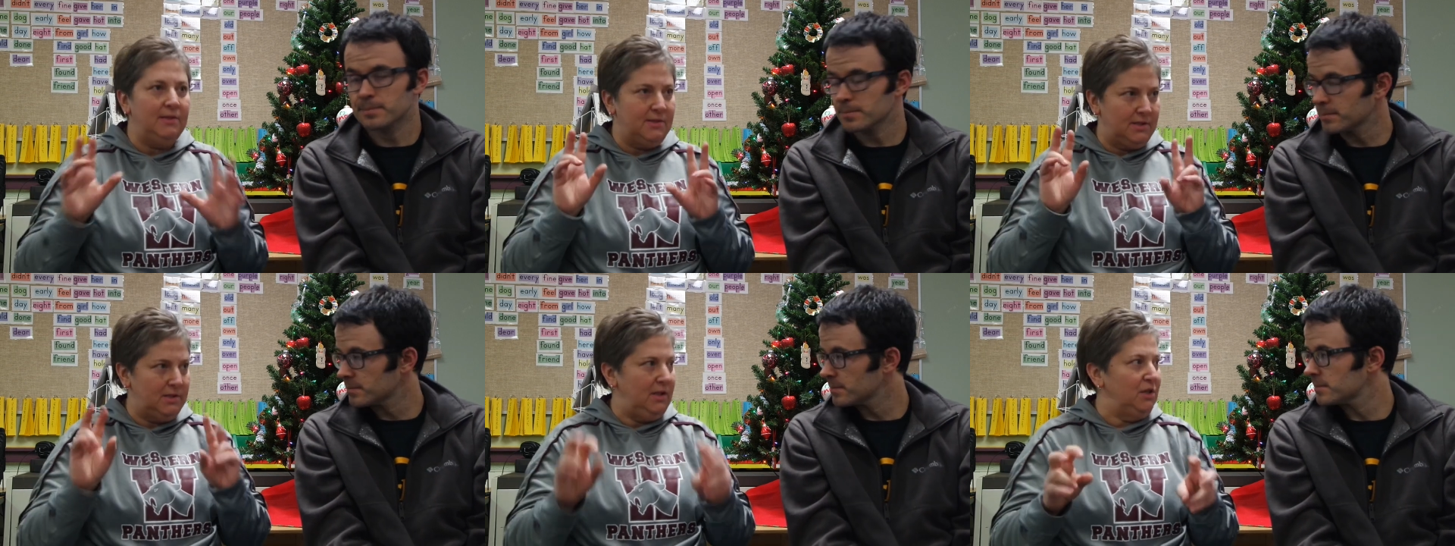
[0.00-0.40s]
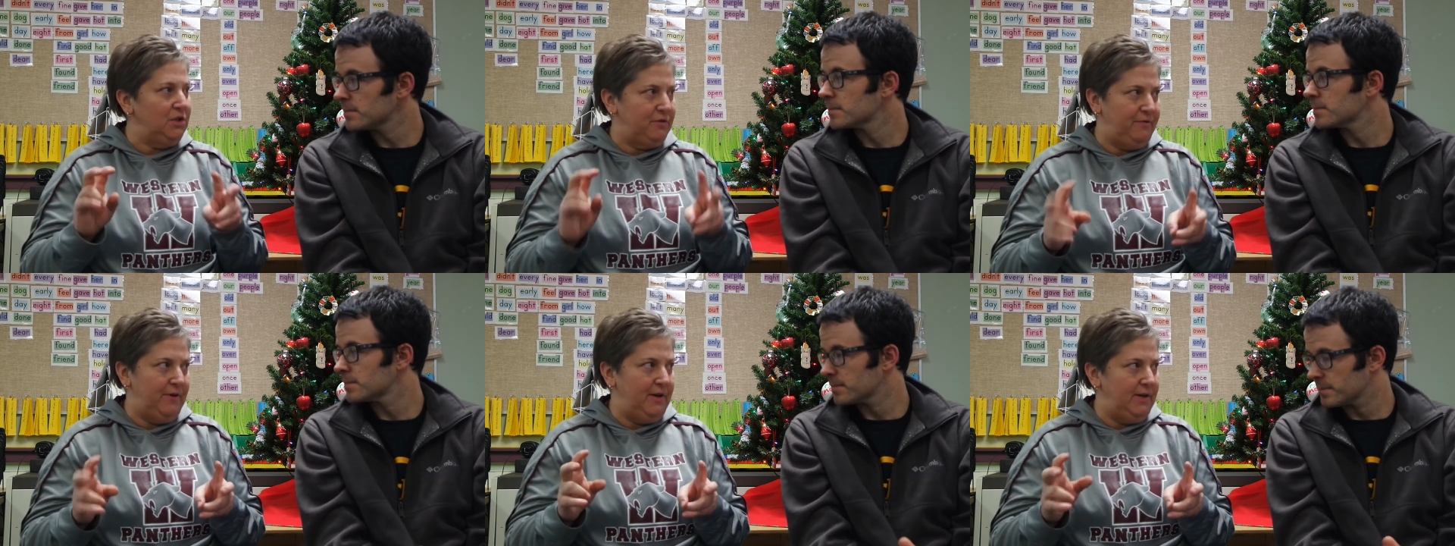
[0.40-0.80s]
Speaker 1: a
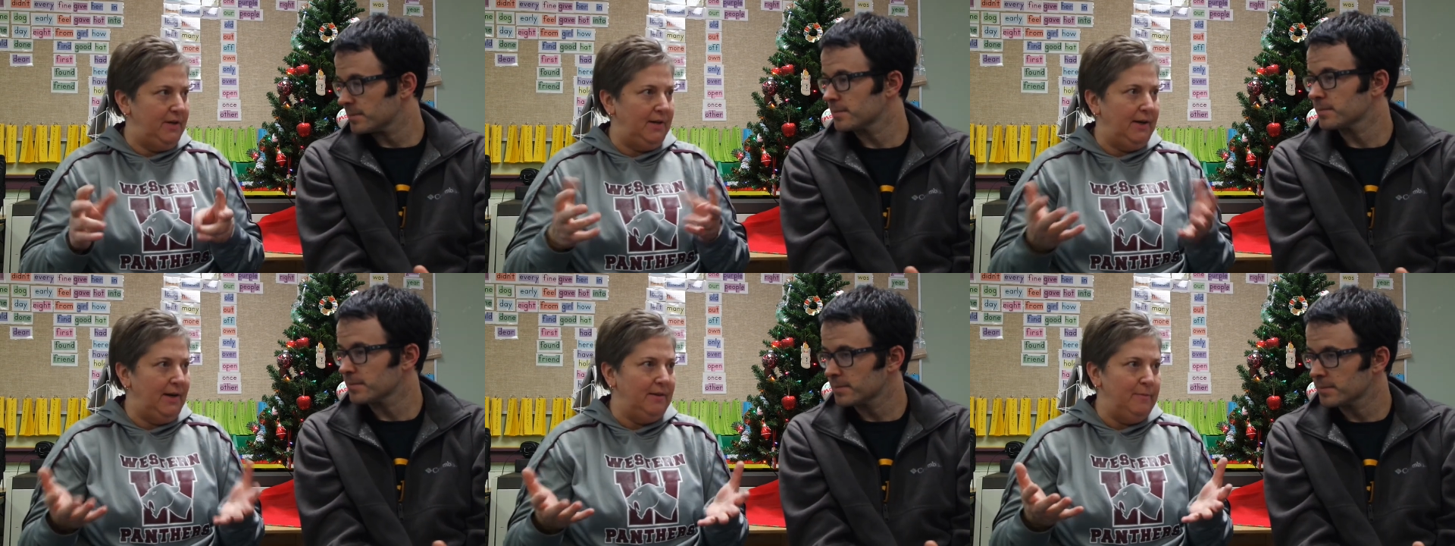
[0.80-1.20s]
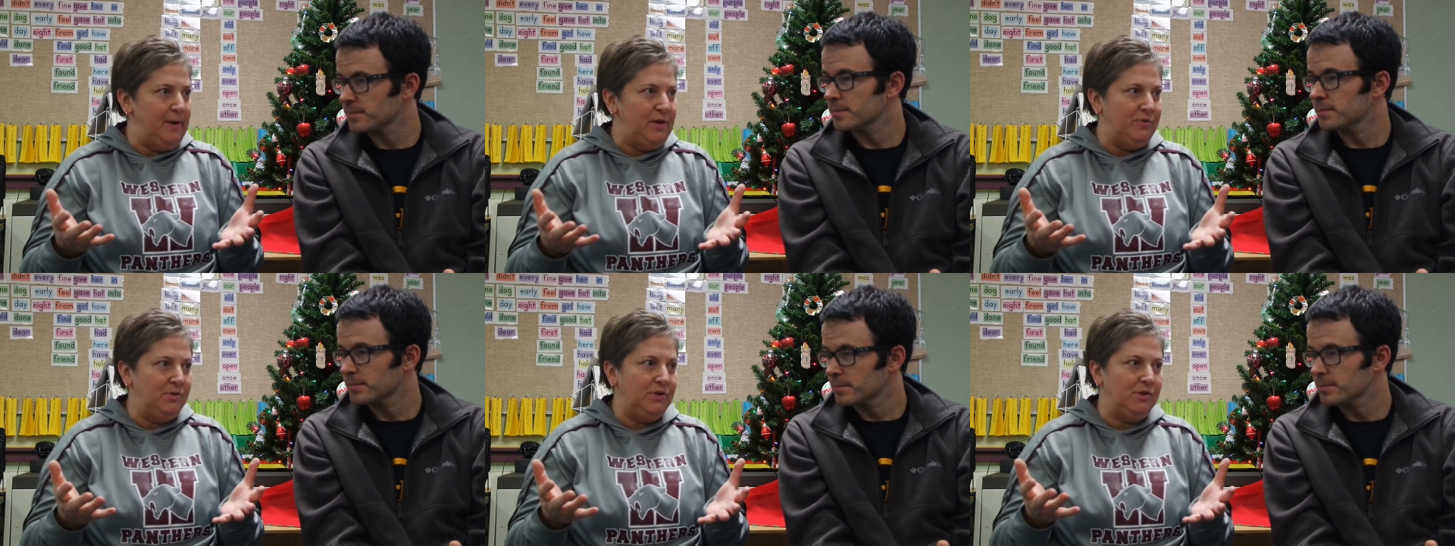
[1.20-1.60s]
slush fund at an
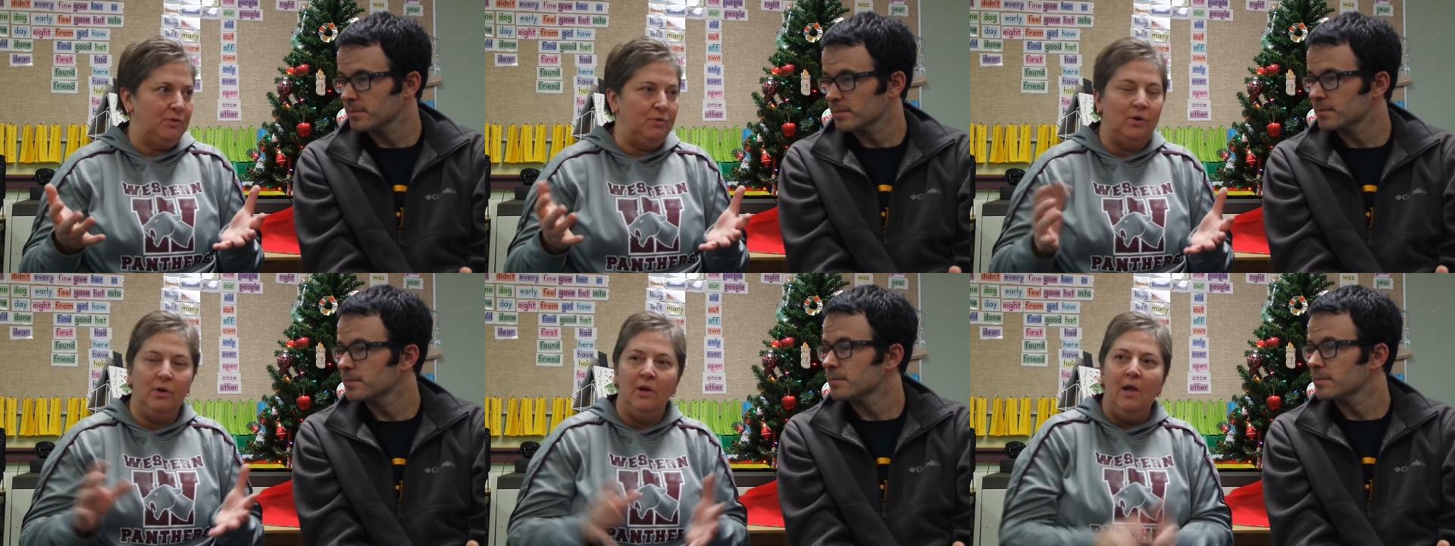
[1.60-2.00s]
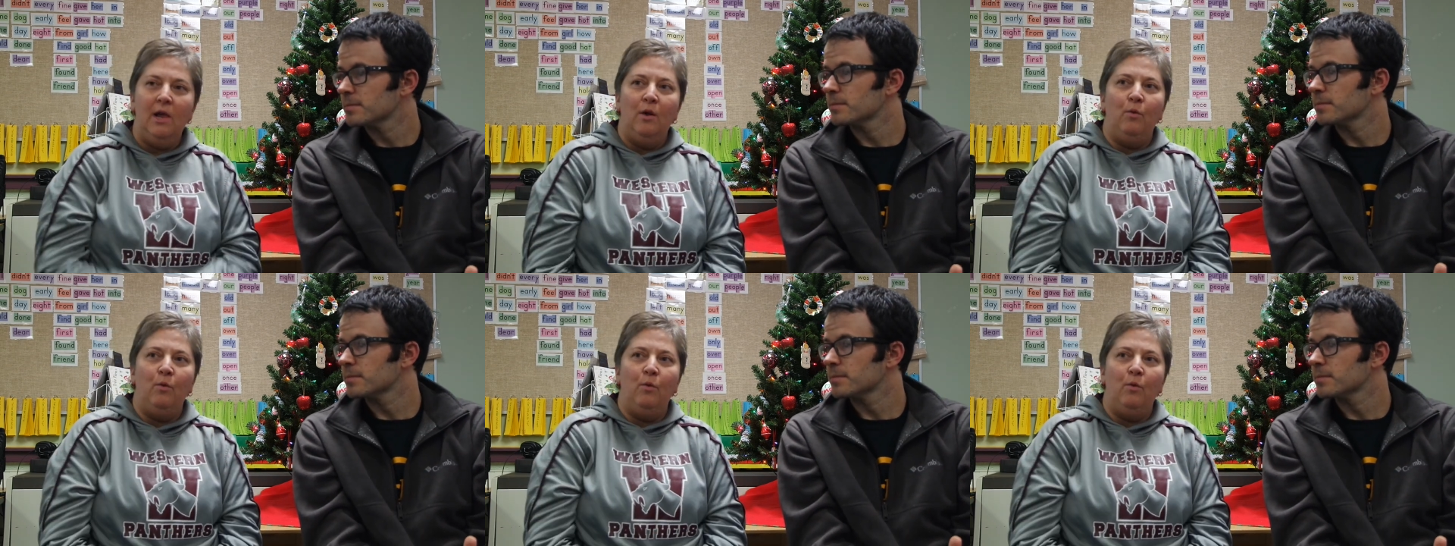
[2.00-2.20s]
elementary school.